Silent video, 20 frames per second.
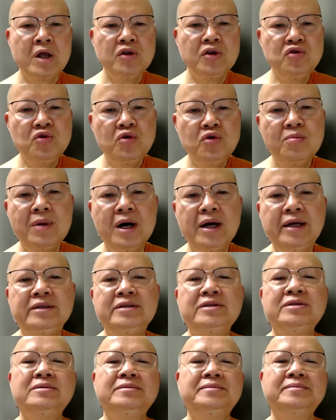you
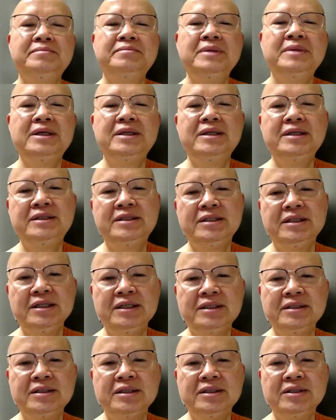might
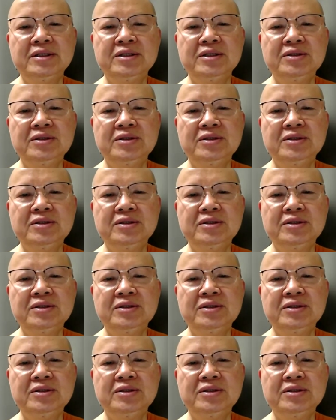meditate